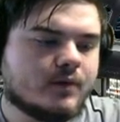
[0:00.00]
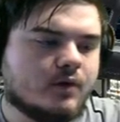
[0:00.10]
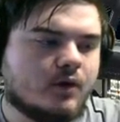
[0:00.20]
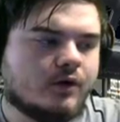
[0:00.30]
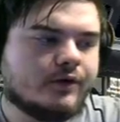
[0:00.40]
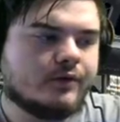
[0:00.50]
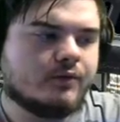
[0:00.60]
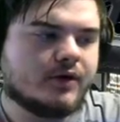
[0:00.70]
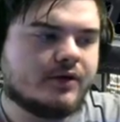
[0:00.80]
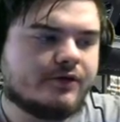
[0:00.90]
on
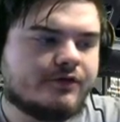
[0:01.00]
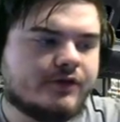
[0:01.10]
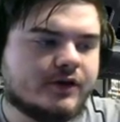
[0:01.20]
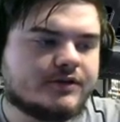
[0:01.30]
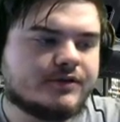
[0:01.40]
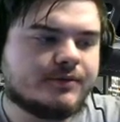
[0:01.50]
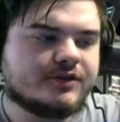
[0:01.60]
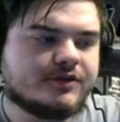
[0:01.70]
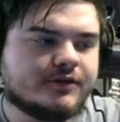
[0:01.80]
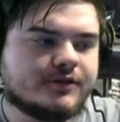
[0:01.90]
one of the first
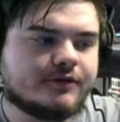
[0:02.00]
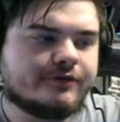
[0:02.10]
missions.